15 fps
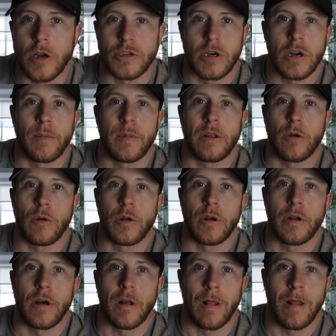because you're going to be
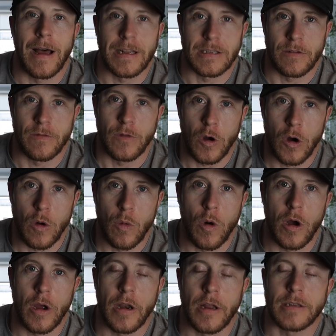doing lots of dog
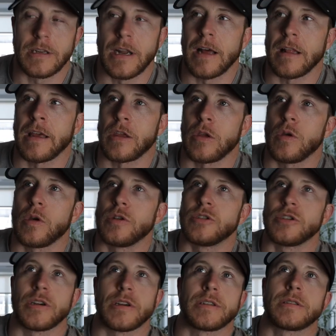walking. It's not like you can
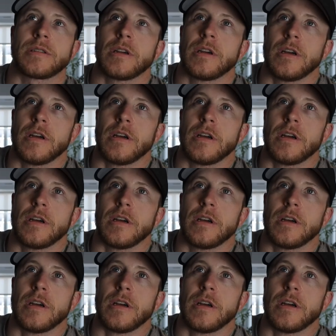just